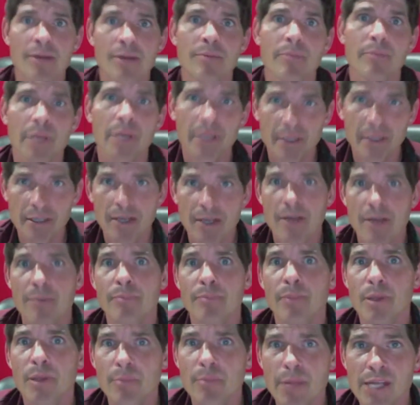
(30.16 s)

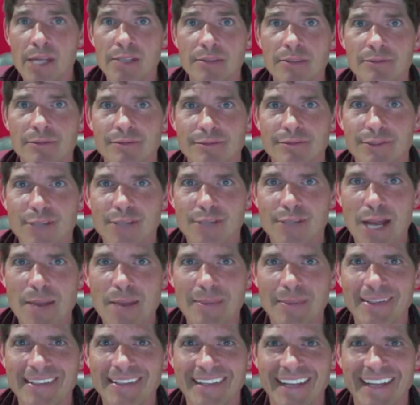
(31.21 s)

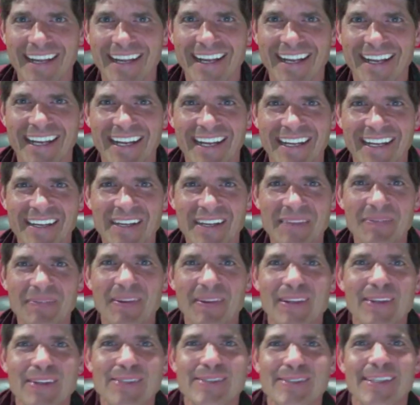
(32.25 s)
BenJammin. You can put
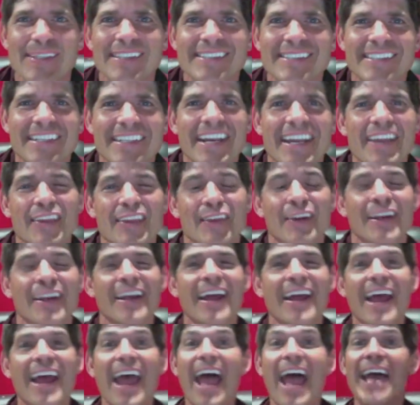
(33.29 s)
those things together
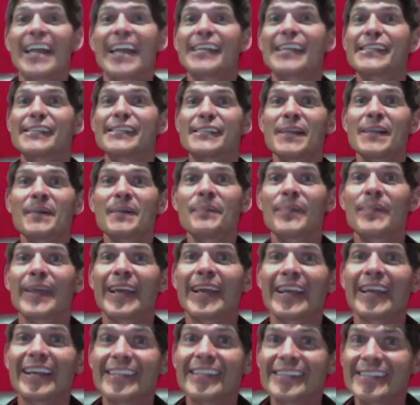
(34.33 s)
and it's
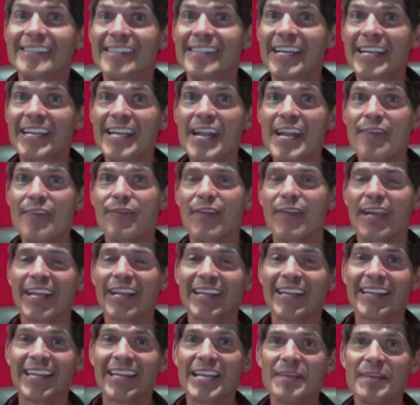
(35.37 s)
something
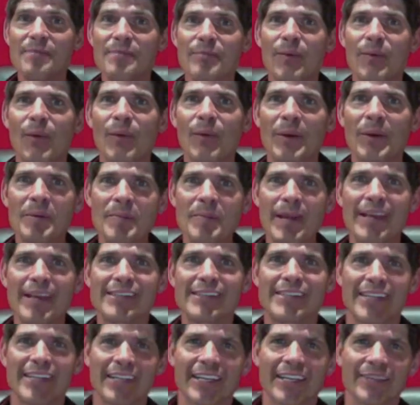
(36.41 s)
significantly more
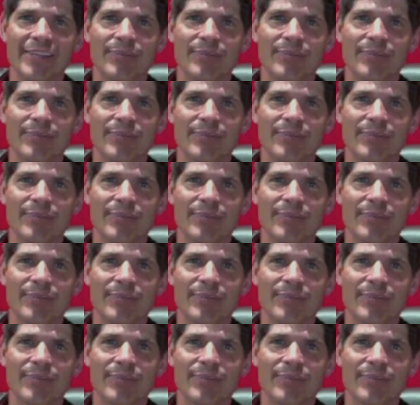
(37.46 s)
amazing.